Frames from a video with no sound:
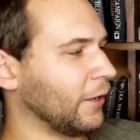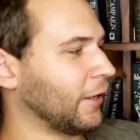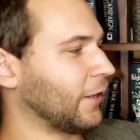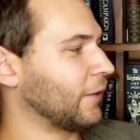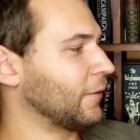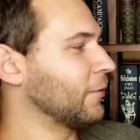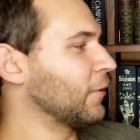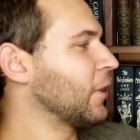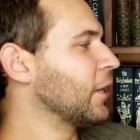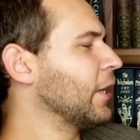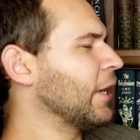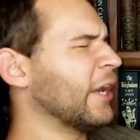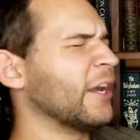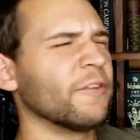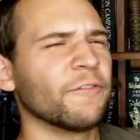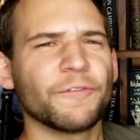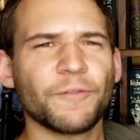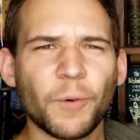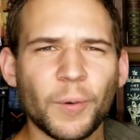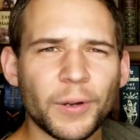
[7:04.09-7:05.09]
Uh,
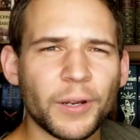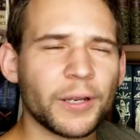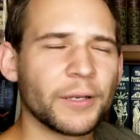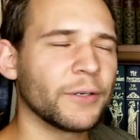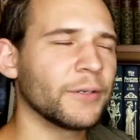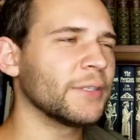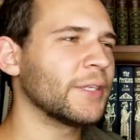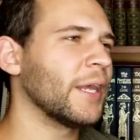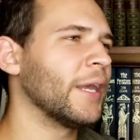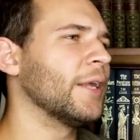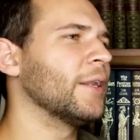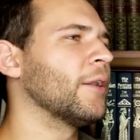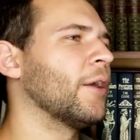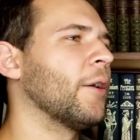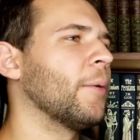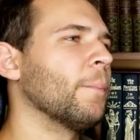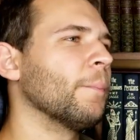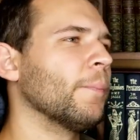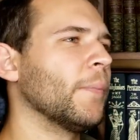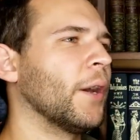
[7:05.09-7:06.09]
in 410
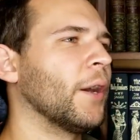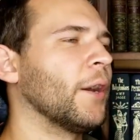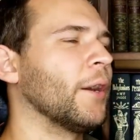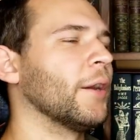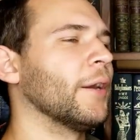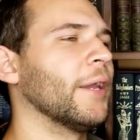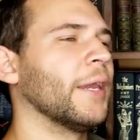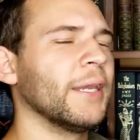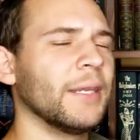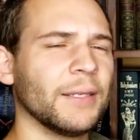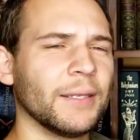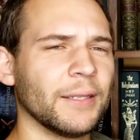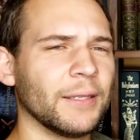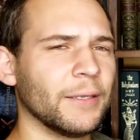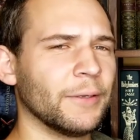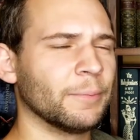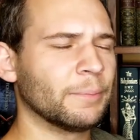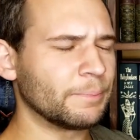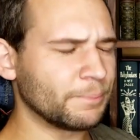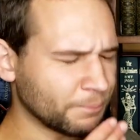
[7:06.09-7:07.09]
uh,
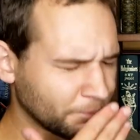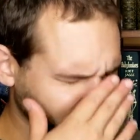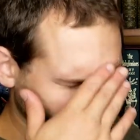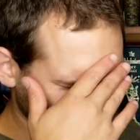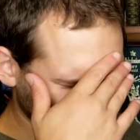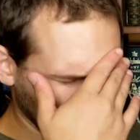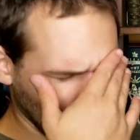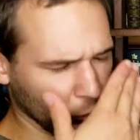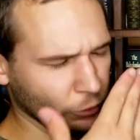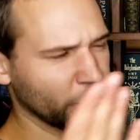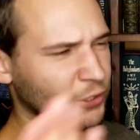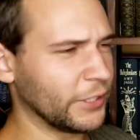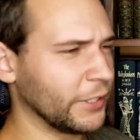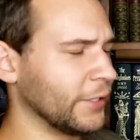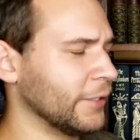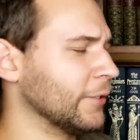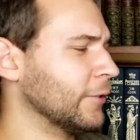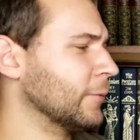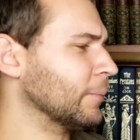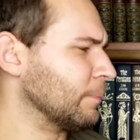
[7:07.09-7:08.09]
AD or
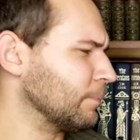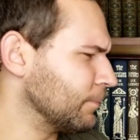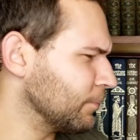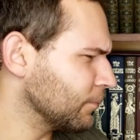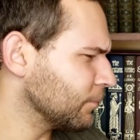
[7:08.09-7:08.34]
CE,